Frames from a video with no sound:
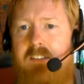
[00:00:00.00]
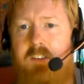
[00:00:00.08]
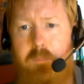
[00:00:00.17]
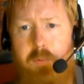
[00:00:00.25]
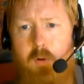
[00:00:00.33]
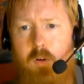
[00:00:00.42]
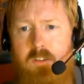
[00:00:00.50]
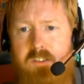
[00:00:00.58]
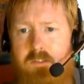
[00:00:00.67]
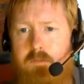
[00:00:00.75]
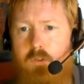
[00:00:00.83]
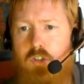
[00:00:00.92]
Bulls
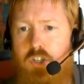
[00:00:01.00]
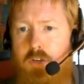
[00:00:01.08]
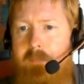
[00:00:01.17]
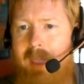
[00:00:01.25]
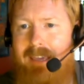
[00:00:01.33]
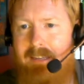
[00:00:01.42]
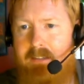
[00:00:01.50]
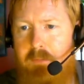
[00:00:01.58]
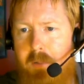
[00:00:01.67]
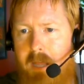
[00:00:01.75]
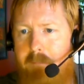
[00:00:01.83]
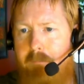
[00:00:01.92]
should make it to
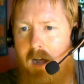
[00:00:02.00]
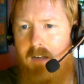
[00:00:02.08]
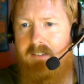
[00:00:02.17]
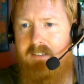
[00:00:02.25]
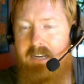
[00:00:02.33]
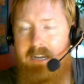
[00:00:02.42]
play Boston.